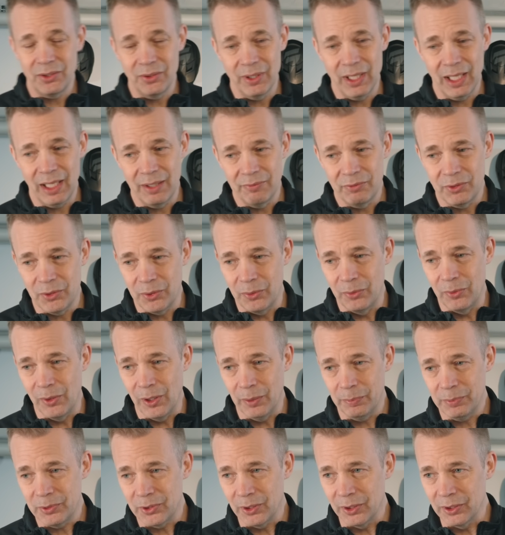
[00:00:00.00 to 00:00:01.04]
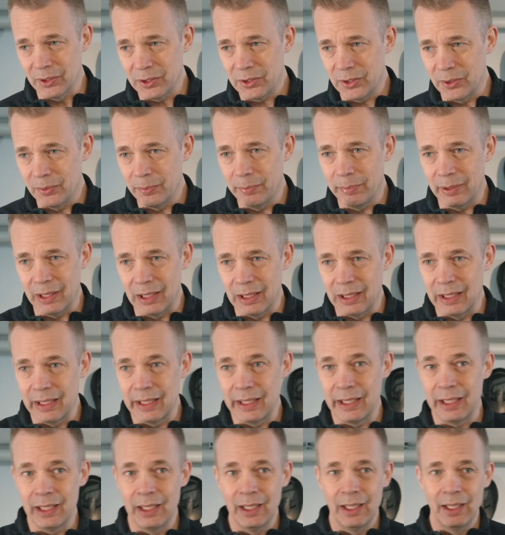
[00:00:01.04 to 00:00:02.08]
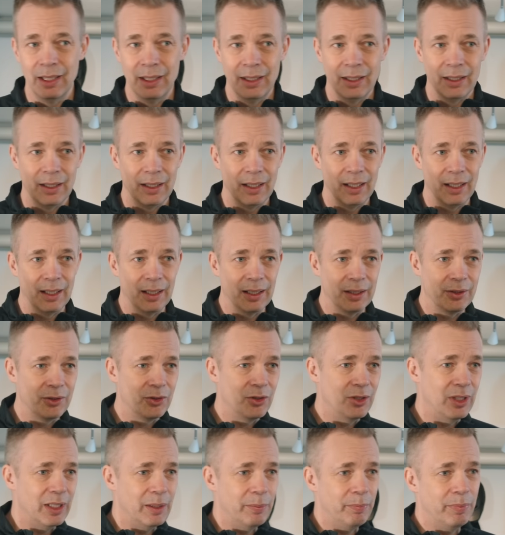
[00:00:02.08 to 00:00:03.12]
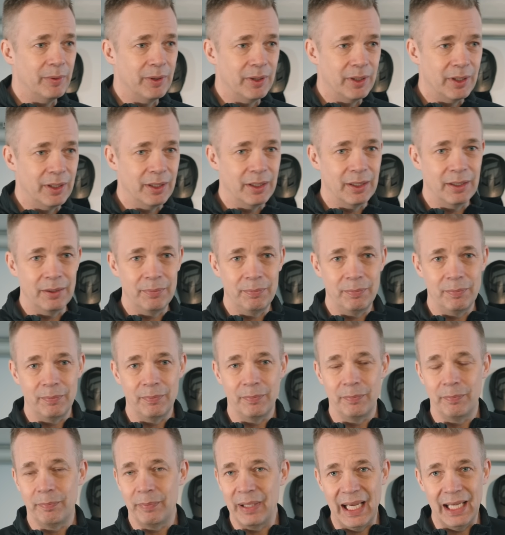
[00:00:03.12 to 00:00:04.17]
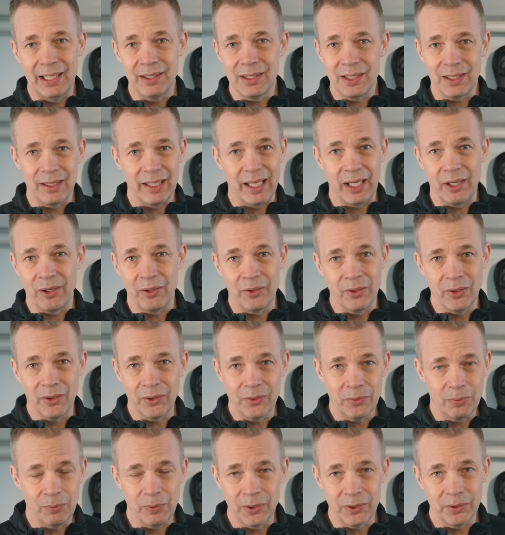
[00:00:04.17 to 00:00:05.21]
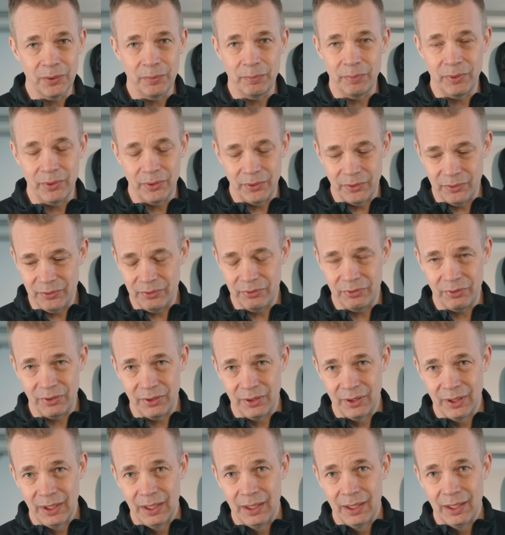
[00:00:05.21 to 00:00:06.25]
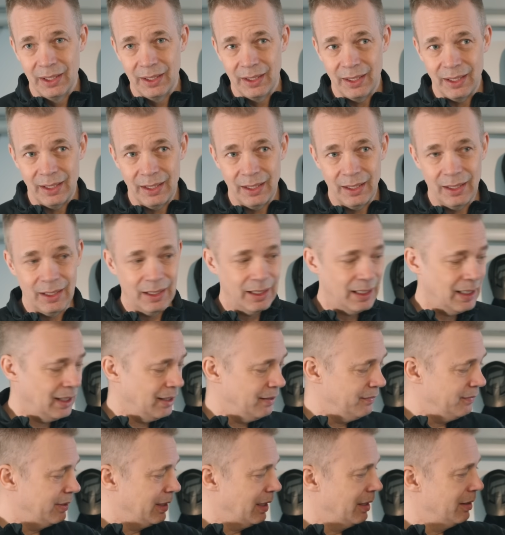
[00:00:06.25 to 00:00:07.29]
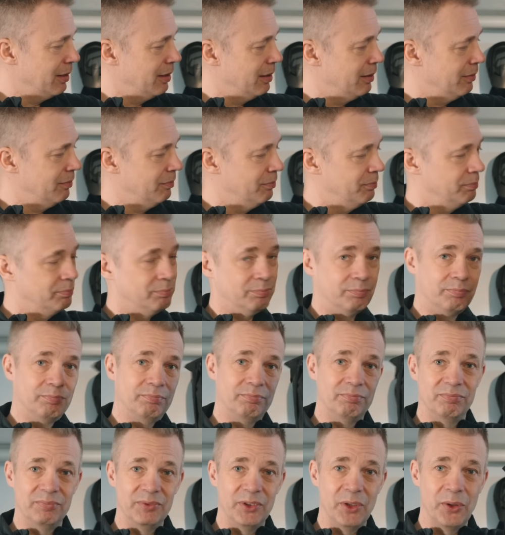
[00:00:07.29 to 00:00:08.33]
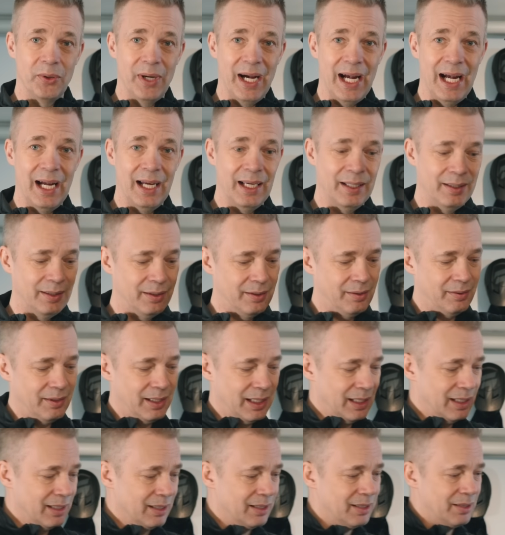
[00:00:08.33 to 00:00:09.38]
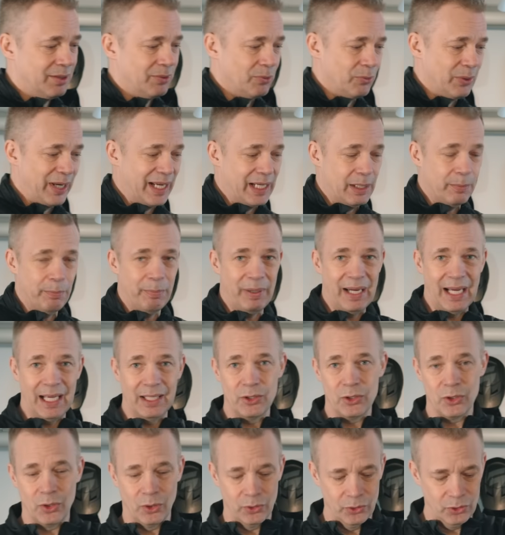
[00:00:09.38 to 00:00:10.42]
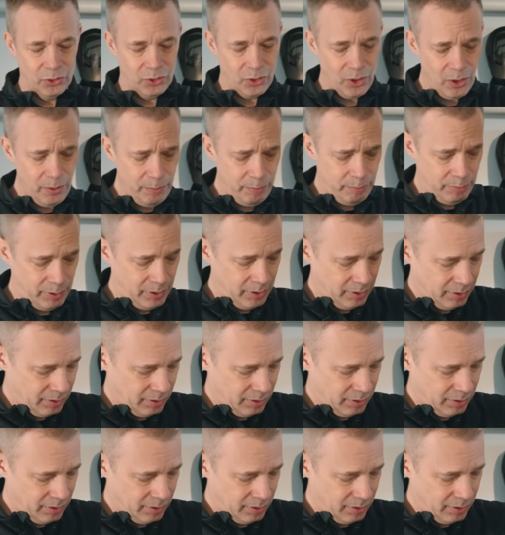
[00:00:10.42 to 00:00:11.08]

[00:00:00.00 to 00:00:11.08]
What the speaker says: you have two options. You buy cheaper pants that are not waterproof, and then you add these rain pants on top.